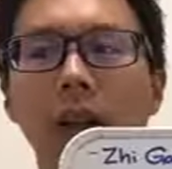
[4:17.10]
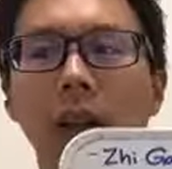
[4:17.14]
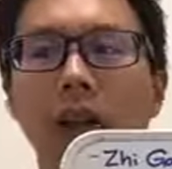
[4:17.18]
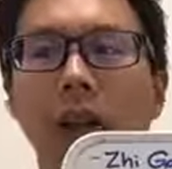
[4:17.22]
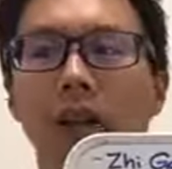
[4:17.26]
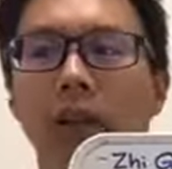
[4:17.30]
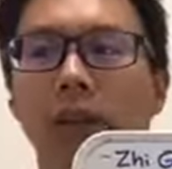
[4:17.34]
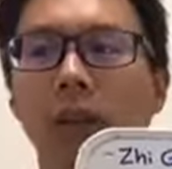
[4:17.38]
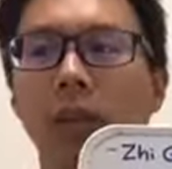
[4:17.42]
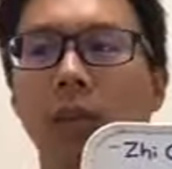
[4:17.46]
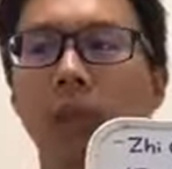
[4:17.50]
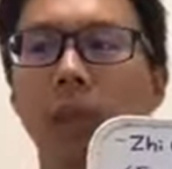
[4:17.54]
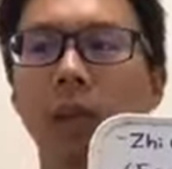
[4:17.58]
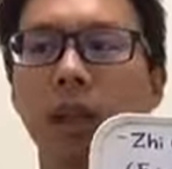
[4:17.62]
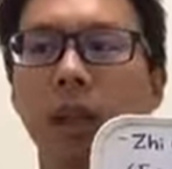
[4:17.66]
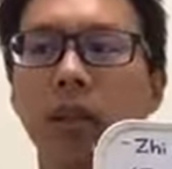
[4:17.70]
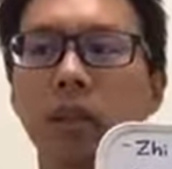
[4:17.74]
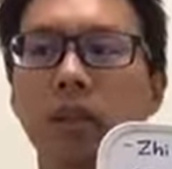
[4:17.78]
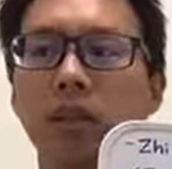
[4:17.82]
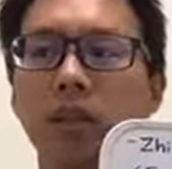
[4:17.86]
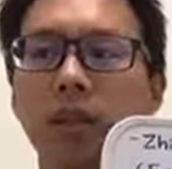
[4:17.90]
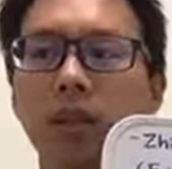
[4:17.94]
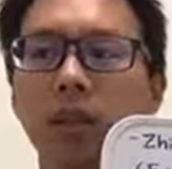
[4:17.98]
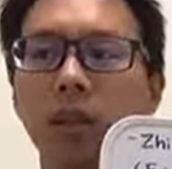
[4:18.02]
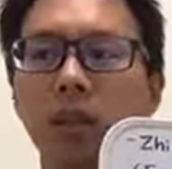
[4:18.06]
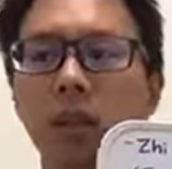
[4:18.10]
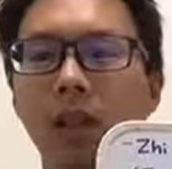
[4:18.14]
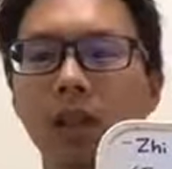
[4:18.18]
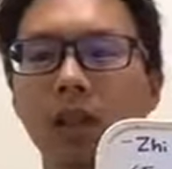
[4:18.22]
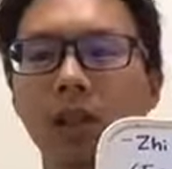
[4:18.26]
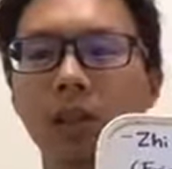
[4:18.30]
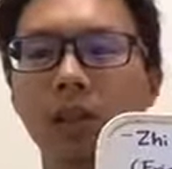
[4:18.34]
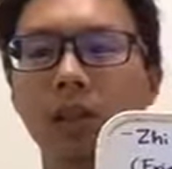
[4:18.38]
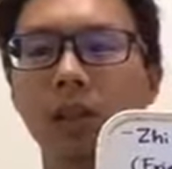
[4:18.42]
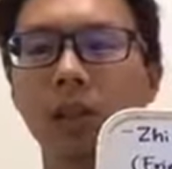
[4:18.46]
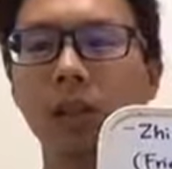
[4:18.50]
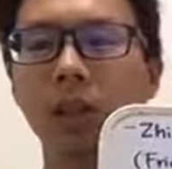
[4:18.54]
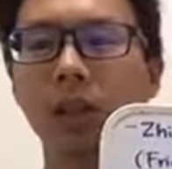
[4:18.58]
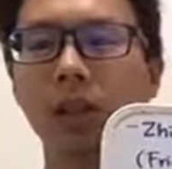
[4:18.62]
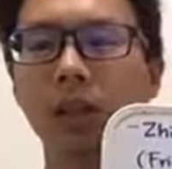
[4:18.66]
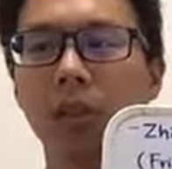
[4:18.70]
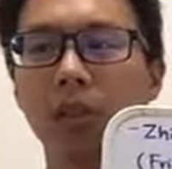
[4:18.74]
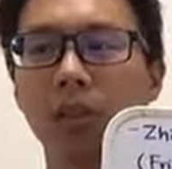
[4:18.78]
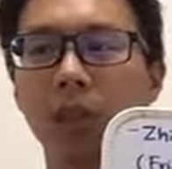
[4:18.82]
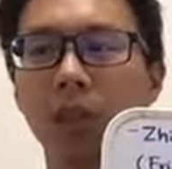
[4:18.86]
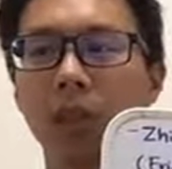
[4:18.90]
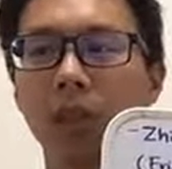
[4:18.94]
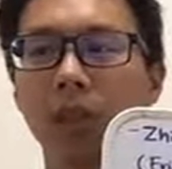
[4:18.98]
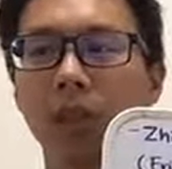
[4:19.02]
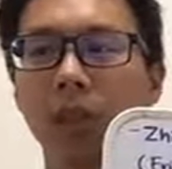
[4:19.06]
Sometimes they'll
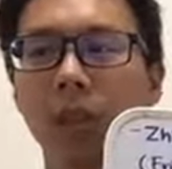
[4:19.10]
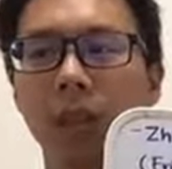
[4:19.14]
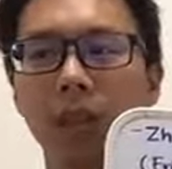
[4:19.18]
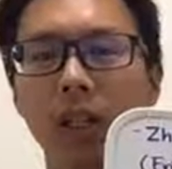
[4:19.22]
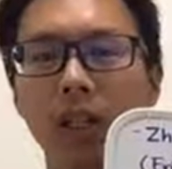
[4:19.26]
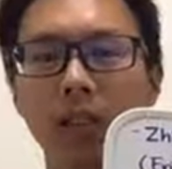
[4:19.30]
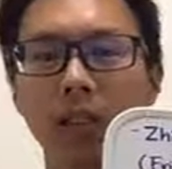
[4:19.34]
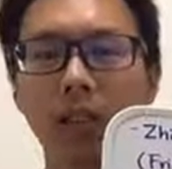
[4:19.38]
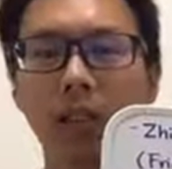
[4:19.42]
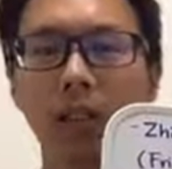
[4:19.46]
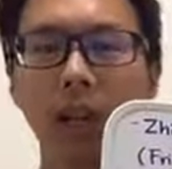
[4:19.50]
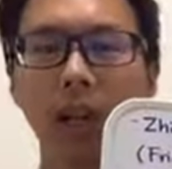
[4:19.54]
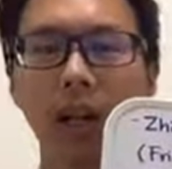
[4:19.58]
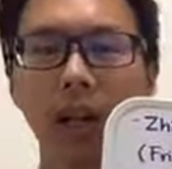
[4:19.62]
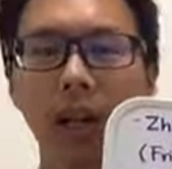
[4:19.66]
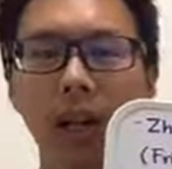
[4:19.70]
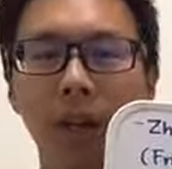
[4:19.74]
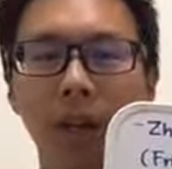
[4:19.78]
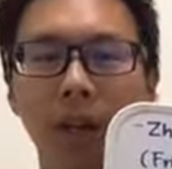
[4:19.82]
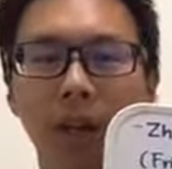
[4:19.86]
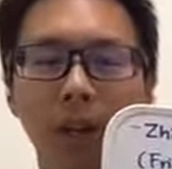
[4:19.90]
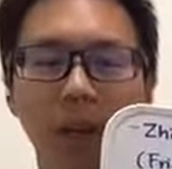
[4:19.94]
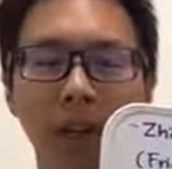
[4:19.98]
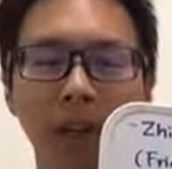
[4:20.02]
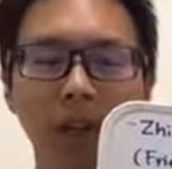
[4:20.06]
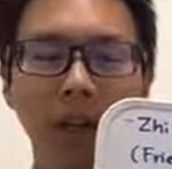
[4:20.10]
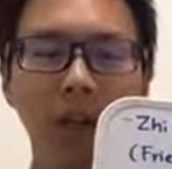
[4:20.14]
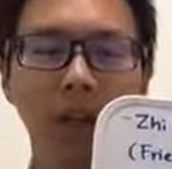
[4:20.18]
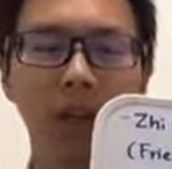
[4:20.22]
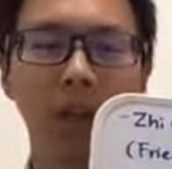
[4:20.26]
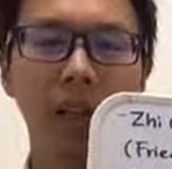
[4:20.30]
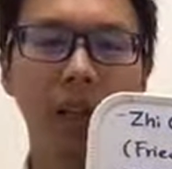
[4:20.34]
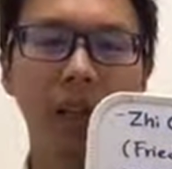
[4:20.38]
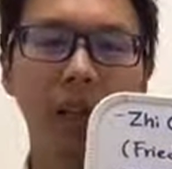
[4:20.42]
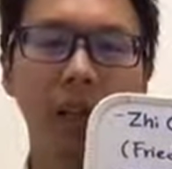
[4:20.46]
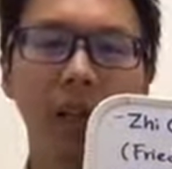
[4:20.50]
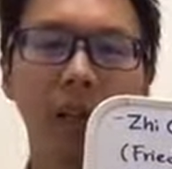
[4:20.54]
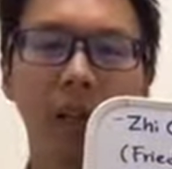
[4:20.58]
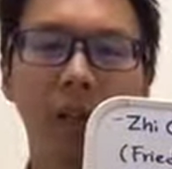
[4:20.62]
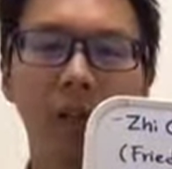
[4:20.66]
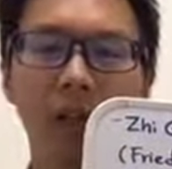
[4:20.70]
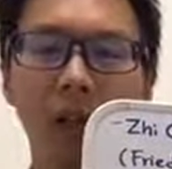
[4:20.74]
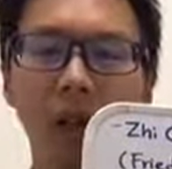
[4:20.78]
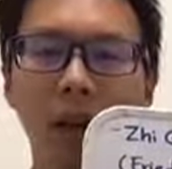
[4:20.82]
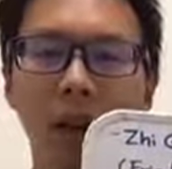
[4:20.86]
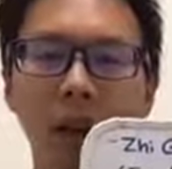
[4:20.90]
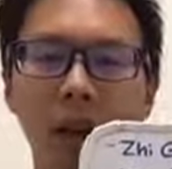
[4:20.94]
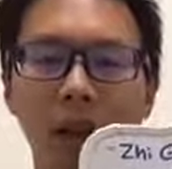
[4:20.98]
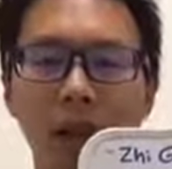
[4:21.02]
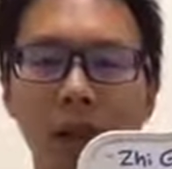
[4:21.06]
realize, why am I
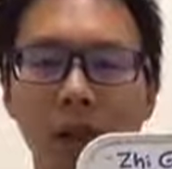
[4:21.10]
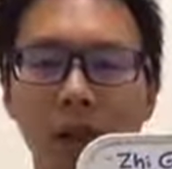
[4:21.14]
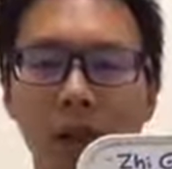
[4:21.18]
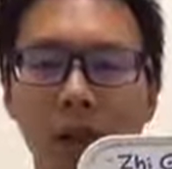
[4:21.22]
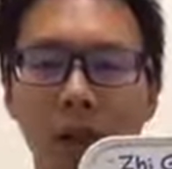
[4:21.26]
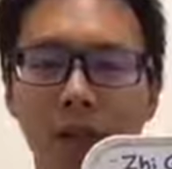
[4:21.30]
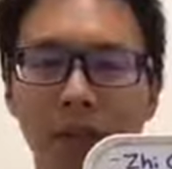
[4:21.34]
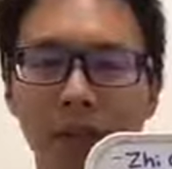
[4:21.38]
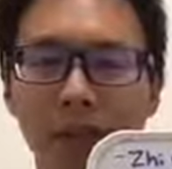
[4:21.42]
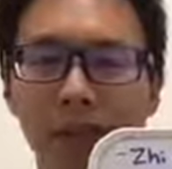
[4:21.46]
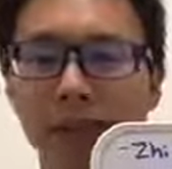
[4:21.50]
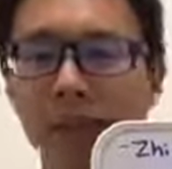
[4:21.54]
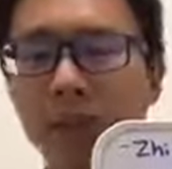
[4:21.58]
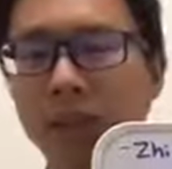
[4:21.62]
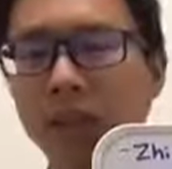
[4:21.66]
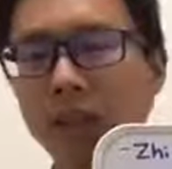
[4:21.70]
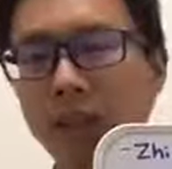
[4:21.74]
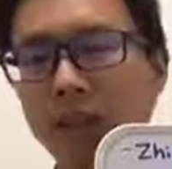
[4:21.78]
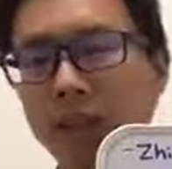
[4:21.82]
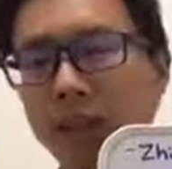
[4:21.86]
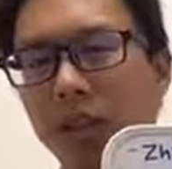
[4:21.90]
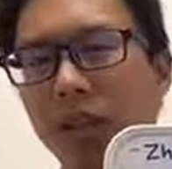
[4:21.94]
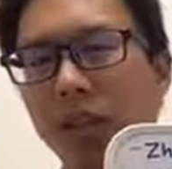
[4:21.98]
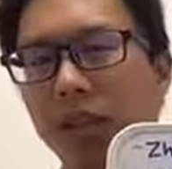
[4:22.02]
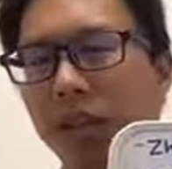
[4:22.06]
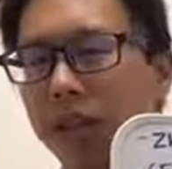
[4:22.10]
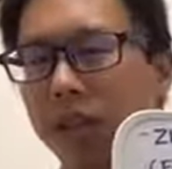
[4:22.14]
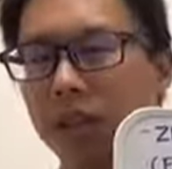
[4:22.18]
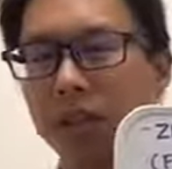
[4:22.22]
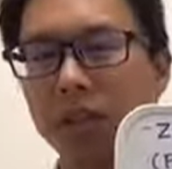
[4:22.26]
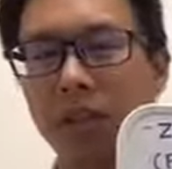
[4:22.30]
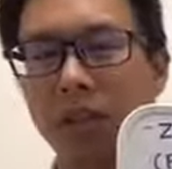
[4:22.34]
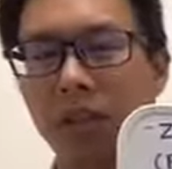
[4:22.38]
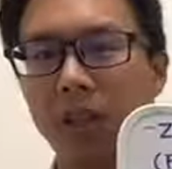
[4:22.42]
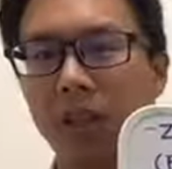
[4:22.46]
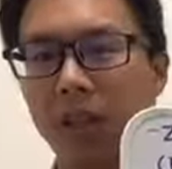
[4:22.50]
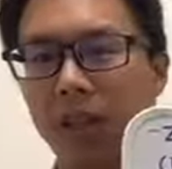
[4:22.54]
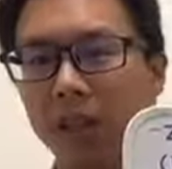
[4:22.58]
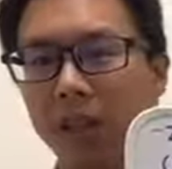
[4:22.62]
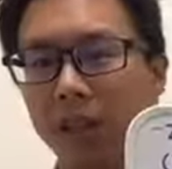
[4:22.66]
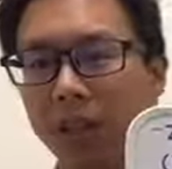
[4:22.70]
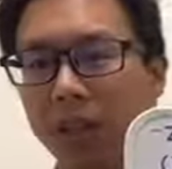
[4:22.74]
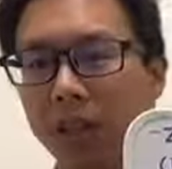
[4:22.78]
crying over this little thing?